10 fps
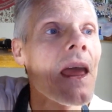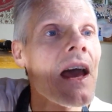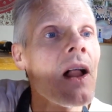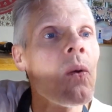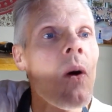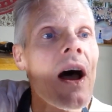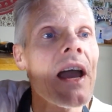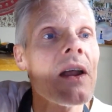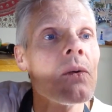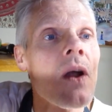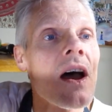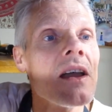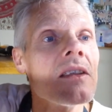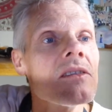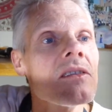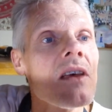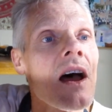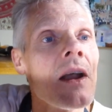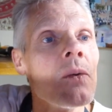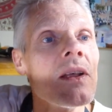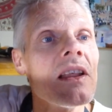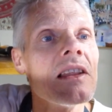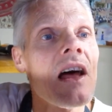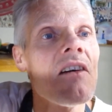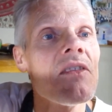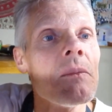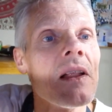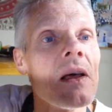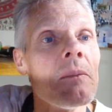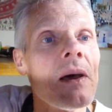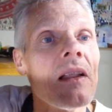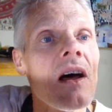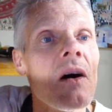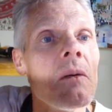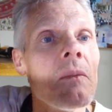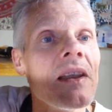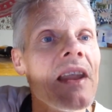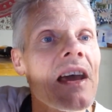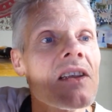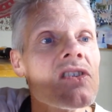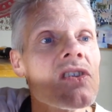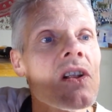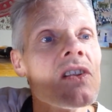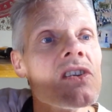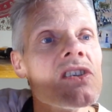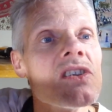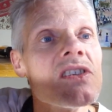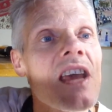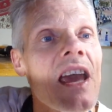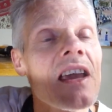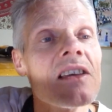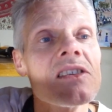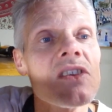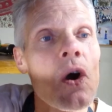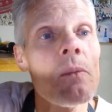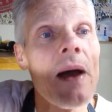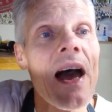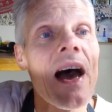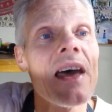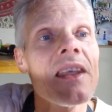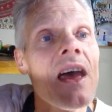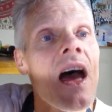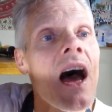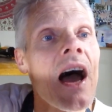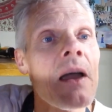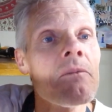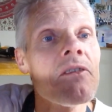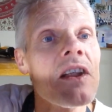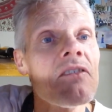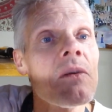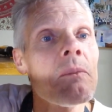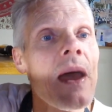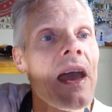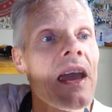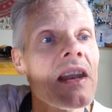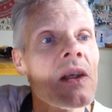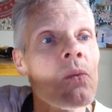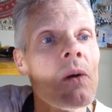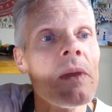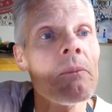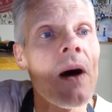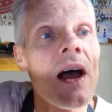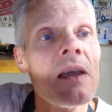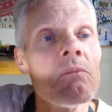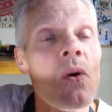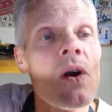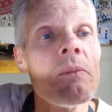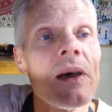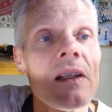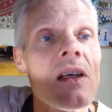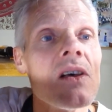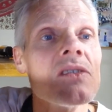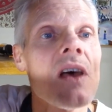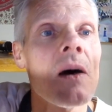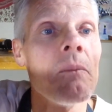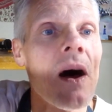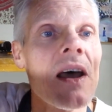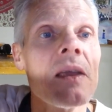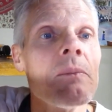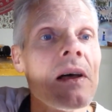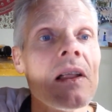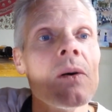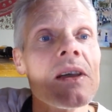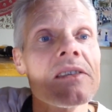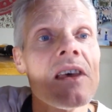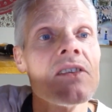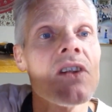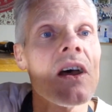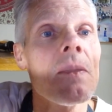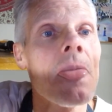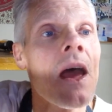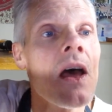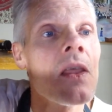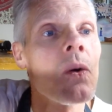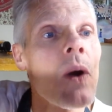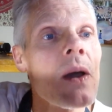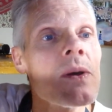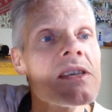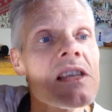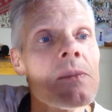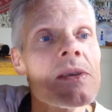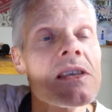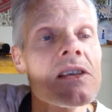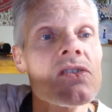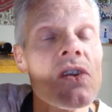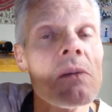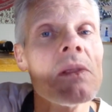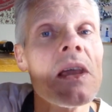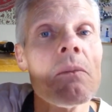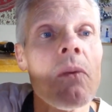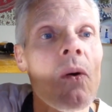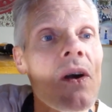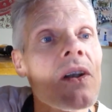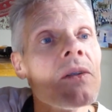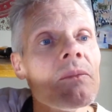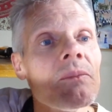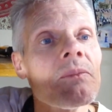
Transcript: L. White writes, I really love the millet pillow. My neck and shoulders used to ache so bad. I am free from pain and will be buying more pillows, a body pillow, etc. The way we sleep is extremely important.